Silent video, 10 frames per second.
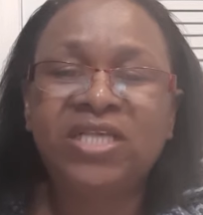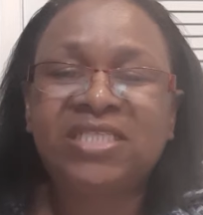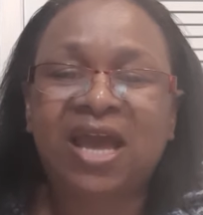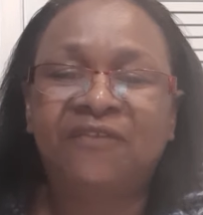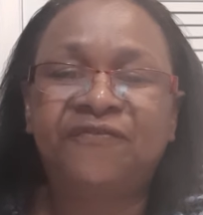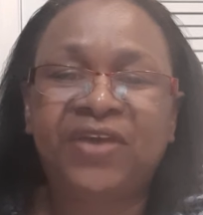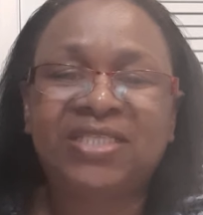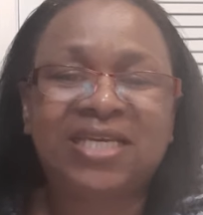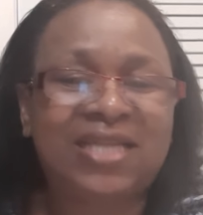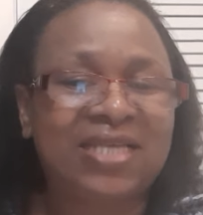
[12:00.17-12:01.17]
is
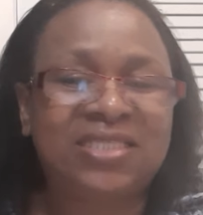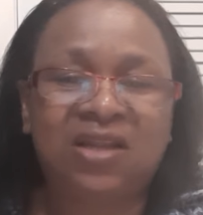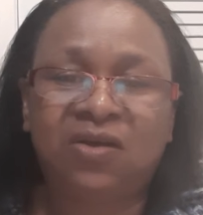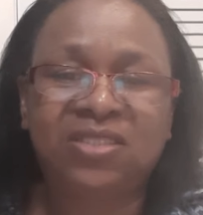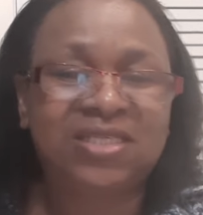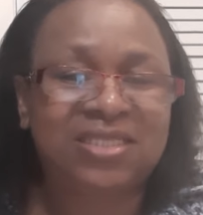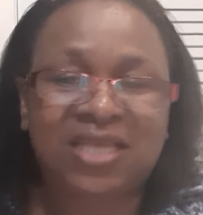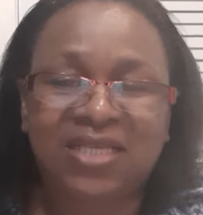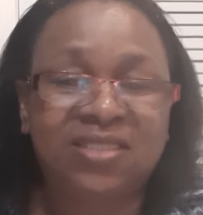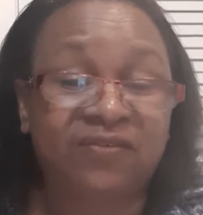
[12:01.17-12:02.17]
affected has lost
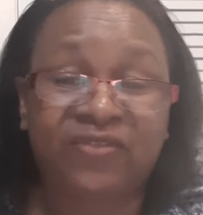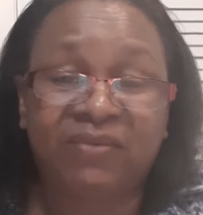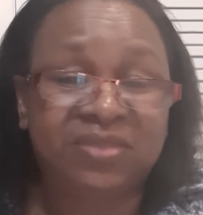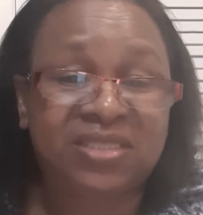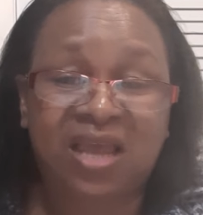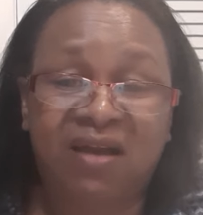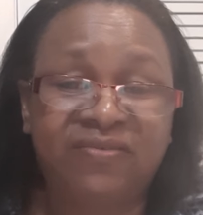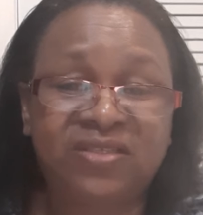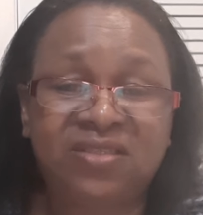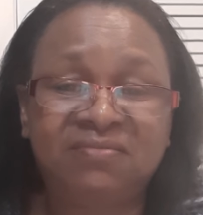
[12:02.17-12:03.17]
sense of
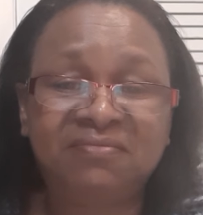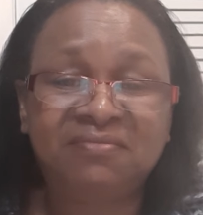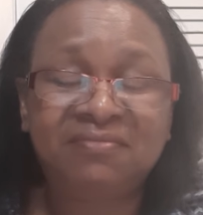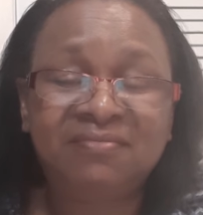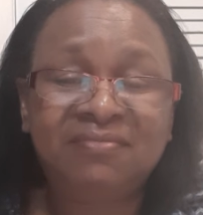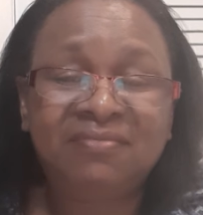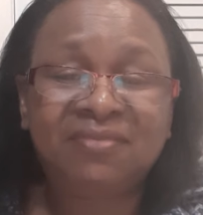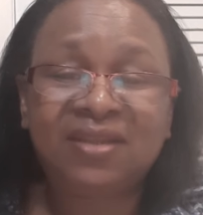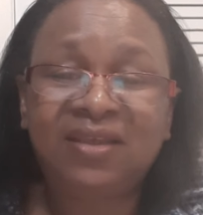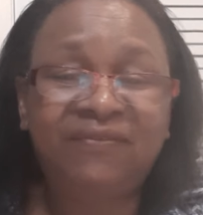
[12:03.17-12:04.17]
themselves,
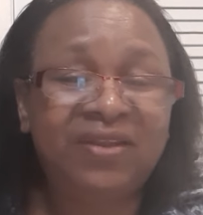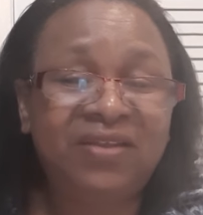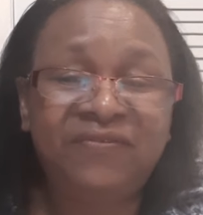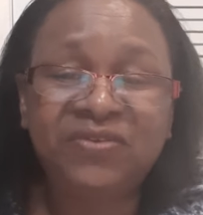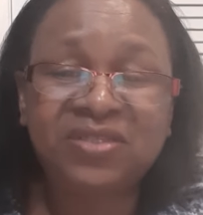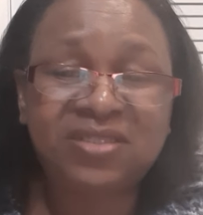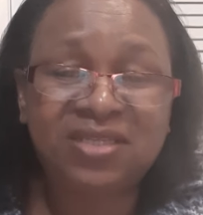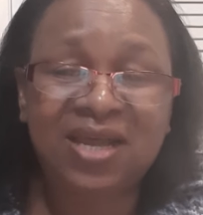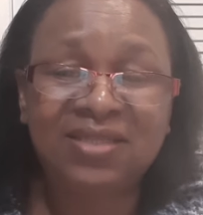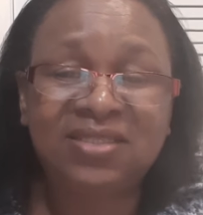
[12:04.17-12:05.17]
even if you
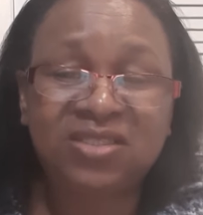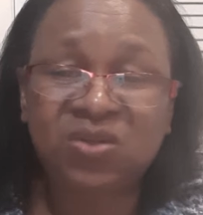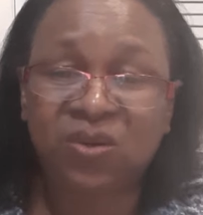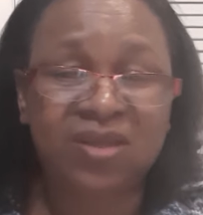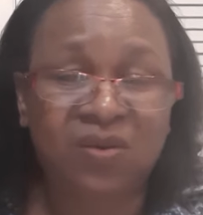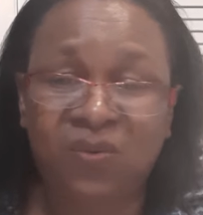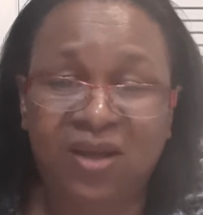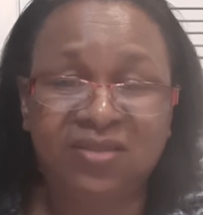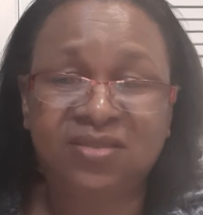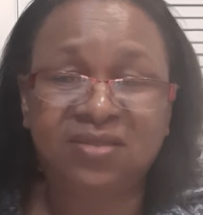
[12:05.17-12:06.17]
start talking
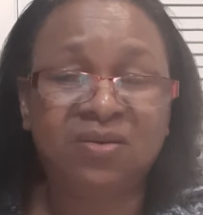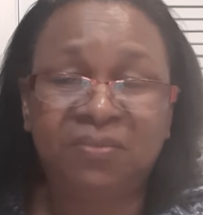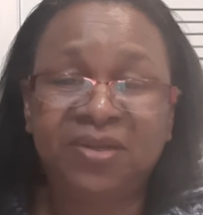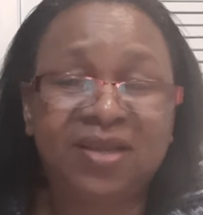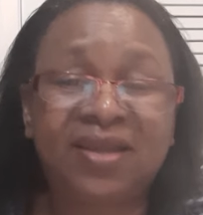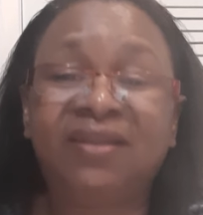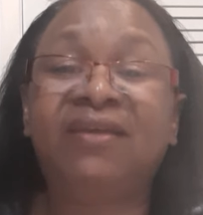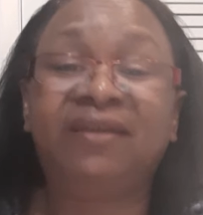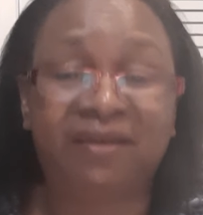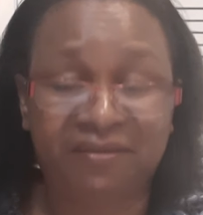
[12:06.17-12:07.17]
what, nobody can
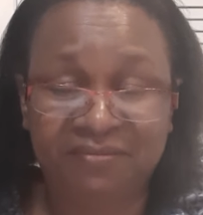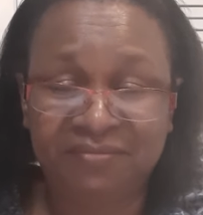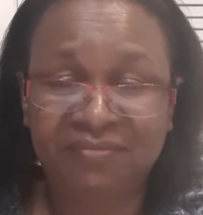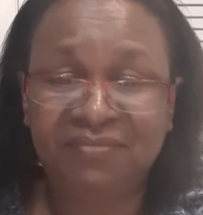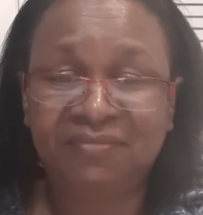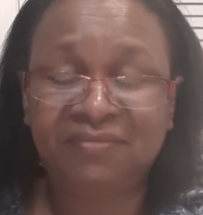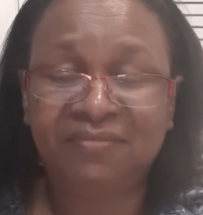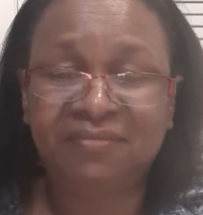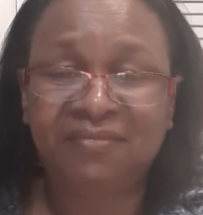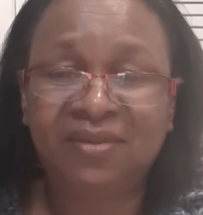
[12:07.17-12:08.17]
hear.
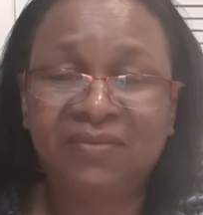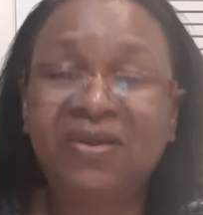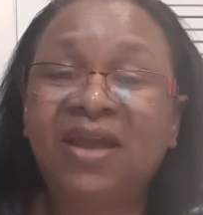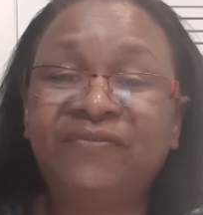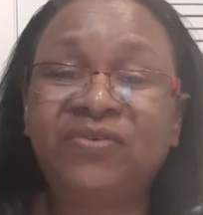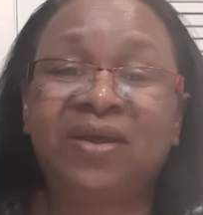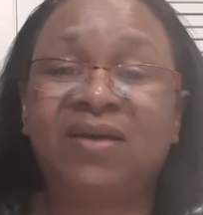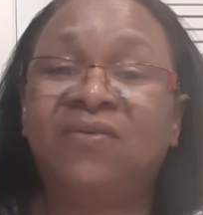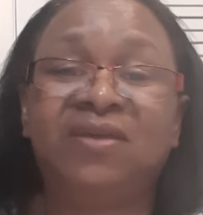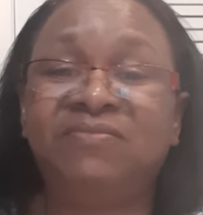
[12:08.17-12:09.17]
We have to
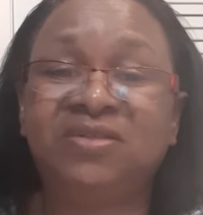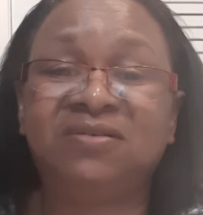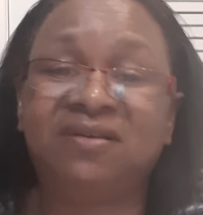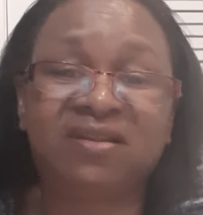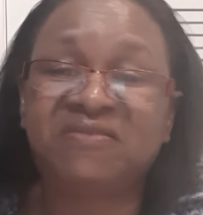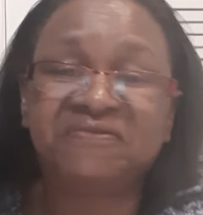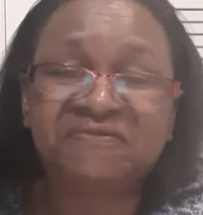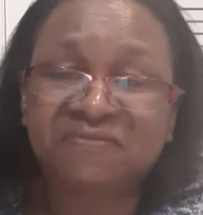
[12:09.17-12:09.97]
allow them to grieve.